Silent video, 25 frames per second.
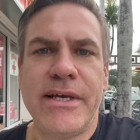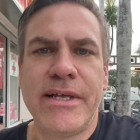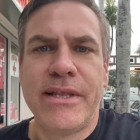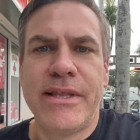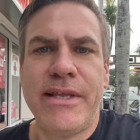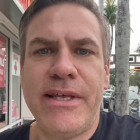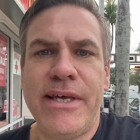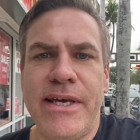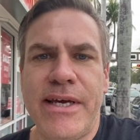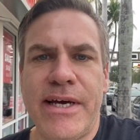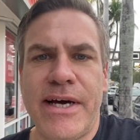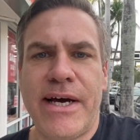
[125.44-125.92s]

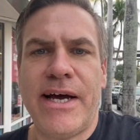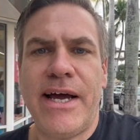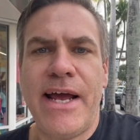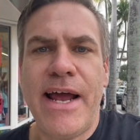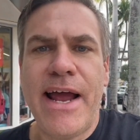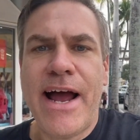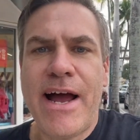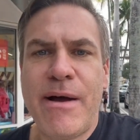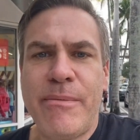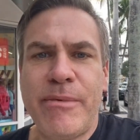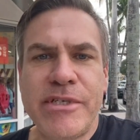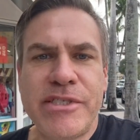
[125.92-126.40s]
The
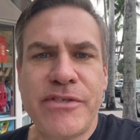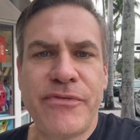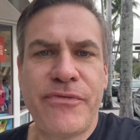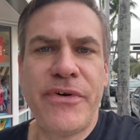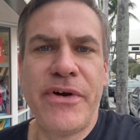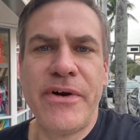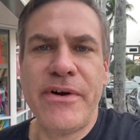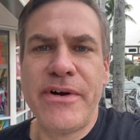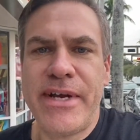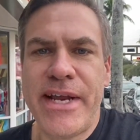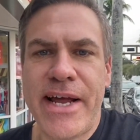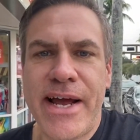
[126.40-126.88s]

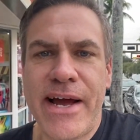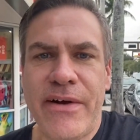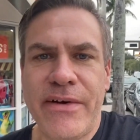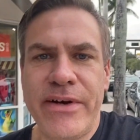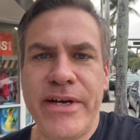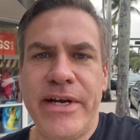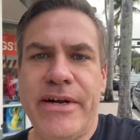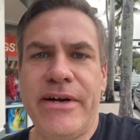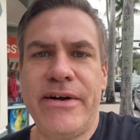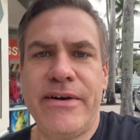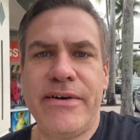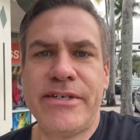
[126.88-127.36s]
atmosphere down
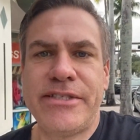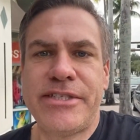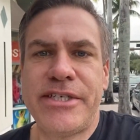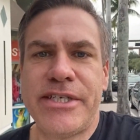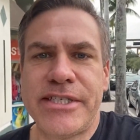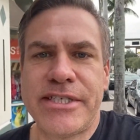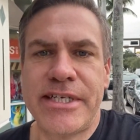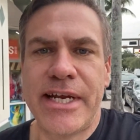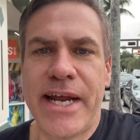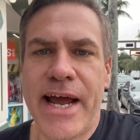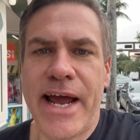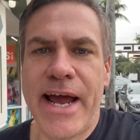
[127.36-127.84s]
here is
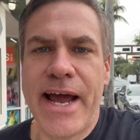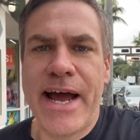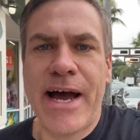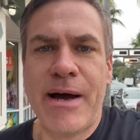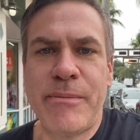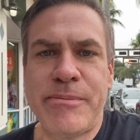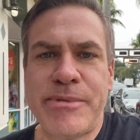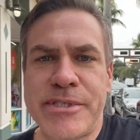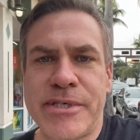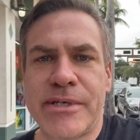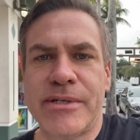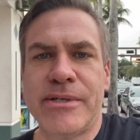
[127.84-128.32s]
just
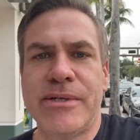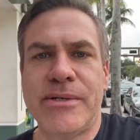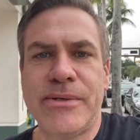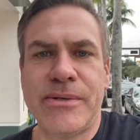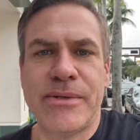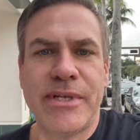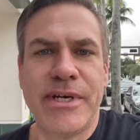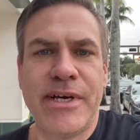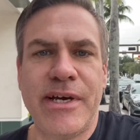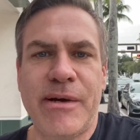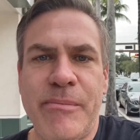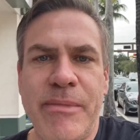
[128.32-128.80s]

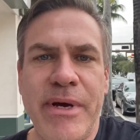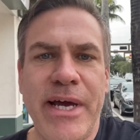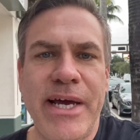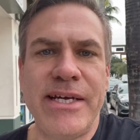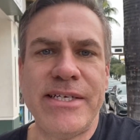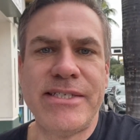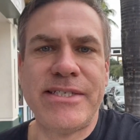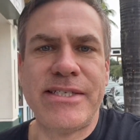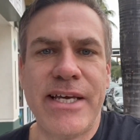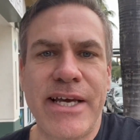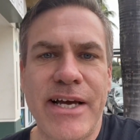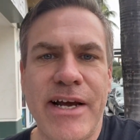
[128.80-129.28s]
absolutely
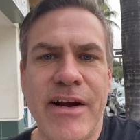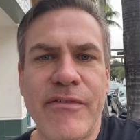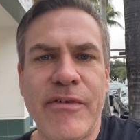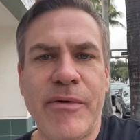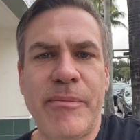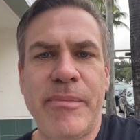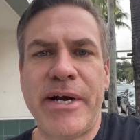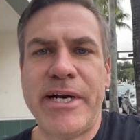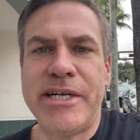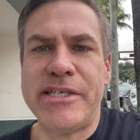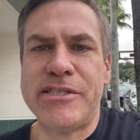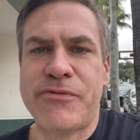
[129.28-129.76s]
amazing.
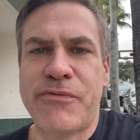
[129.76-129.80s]
Everybody's